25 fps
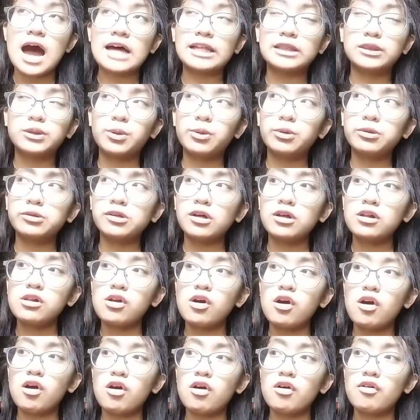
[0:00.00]
a total
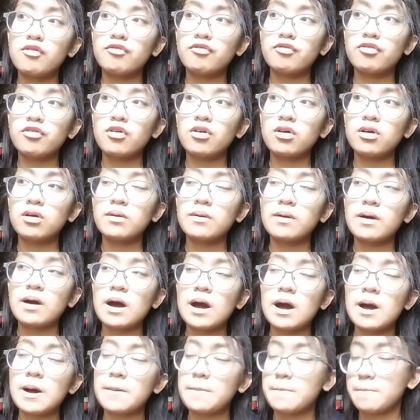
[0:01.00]
of
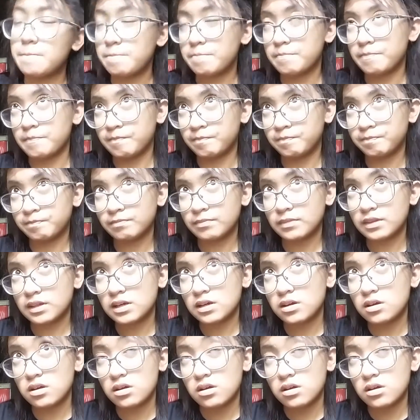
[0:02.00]
um